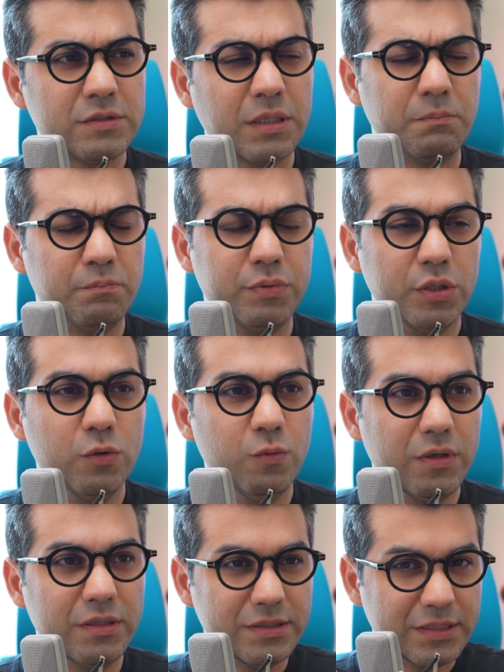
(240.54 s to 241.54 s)
the blue
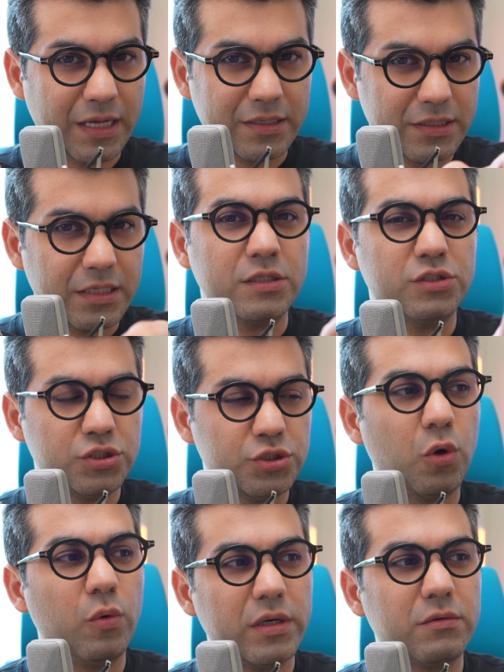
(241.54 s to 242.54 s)
one that it's
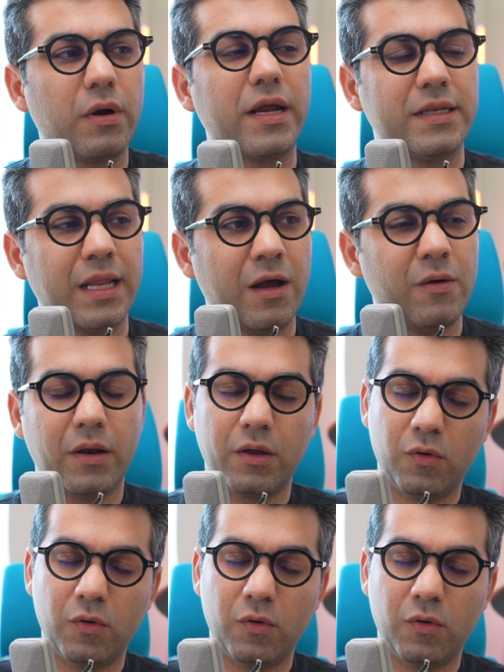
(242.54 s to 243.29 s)
showing right now and i